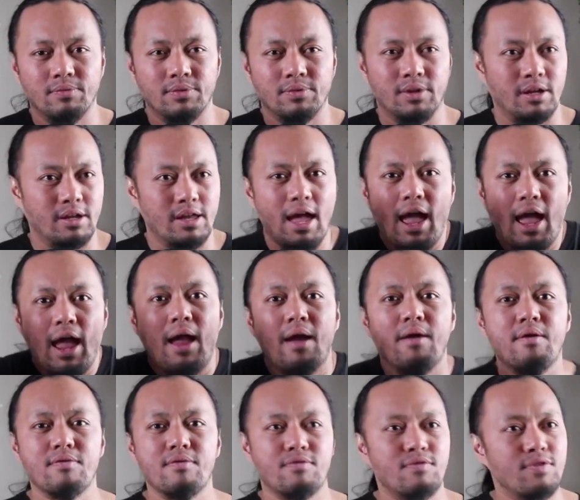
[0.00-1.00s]
like
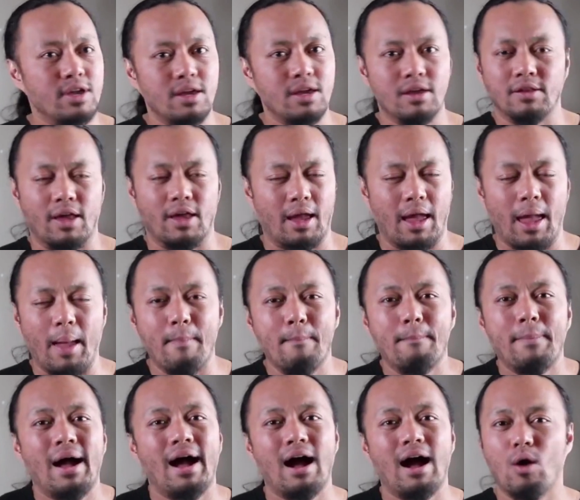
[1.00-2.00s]
every
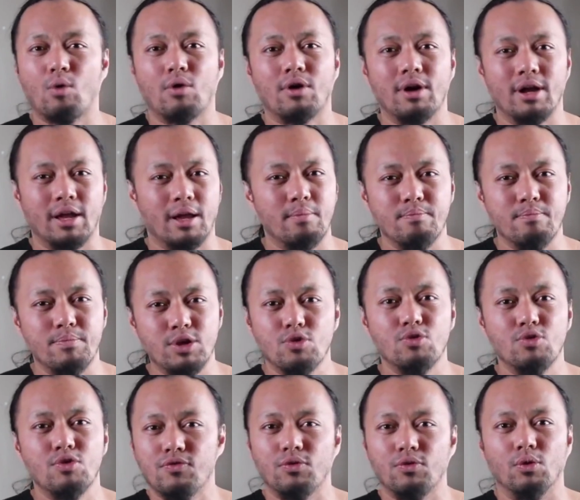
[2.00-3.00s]
empowering and
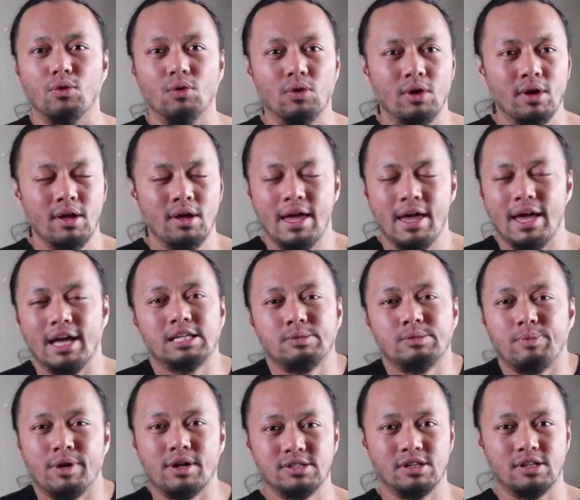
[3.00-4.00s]
beautiful
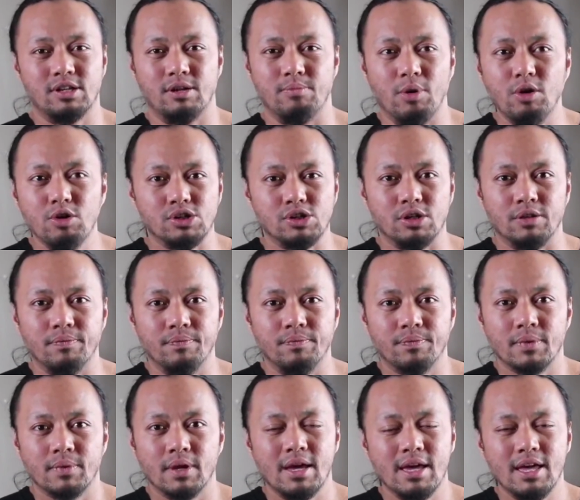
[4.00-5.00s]
experience and emotion
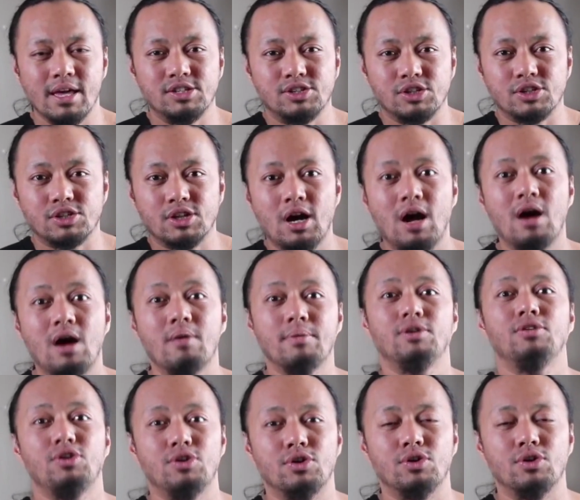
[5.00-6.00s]
is just
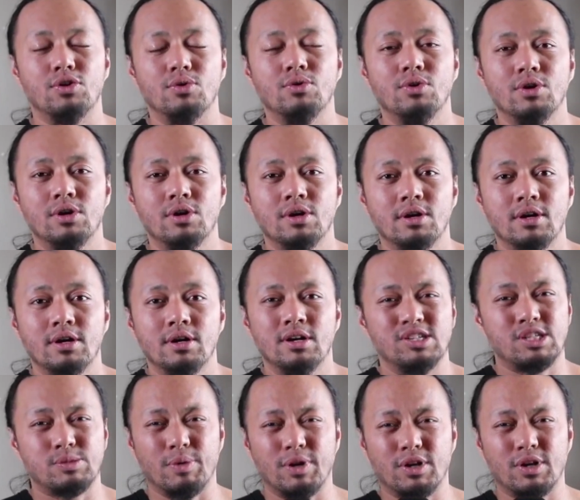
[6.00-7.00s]
coming to you
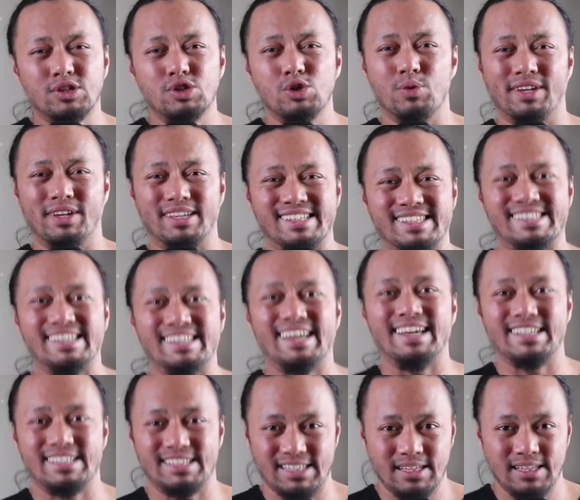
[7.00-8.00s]
just because you
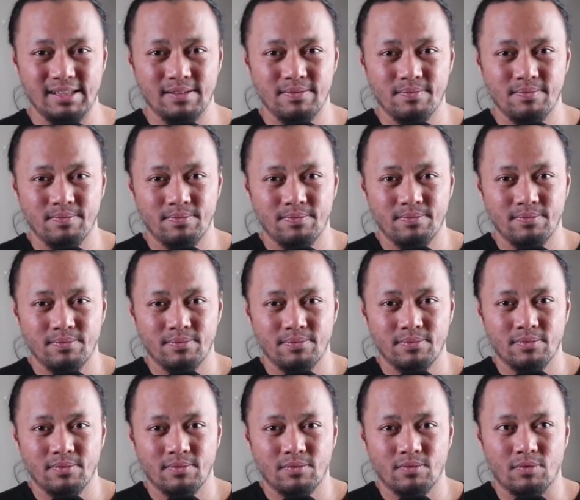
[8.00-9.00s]
exist,
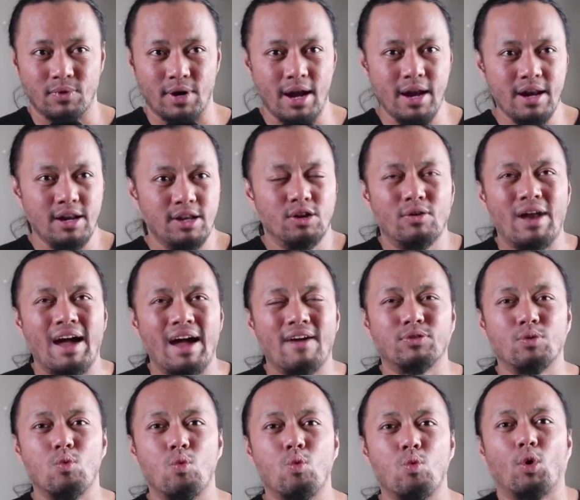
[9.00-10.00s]
right? You don't have
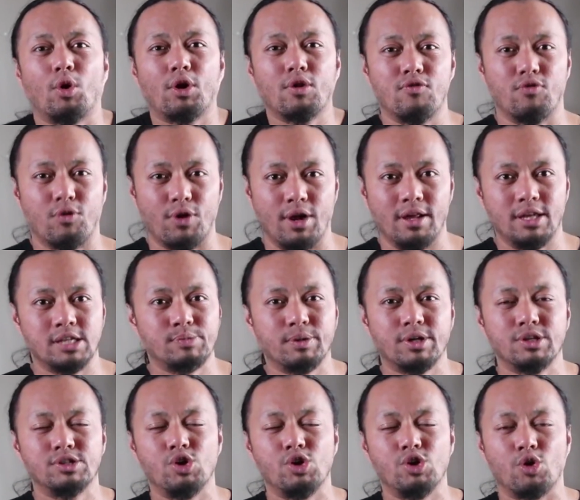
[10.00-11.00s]
to work for it just
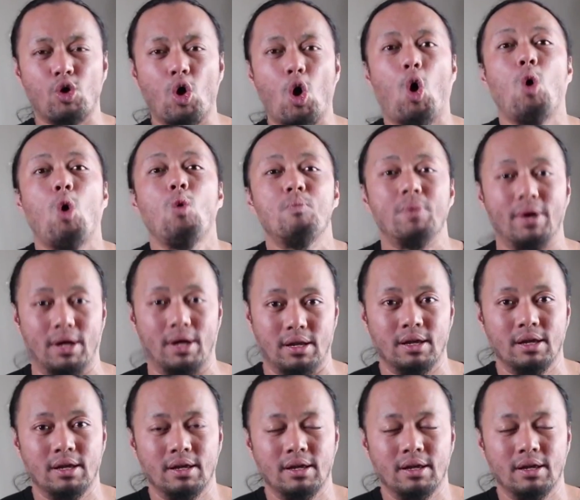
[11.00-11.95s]
because you're open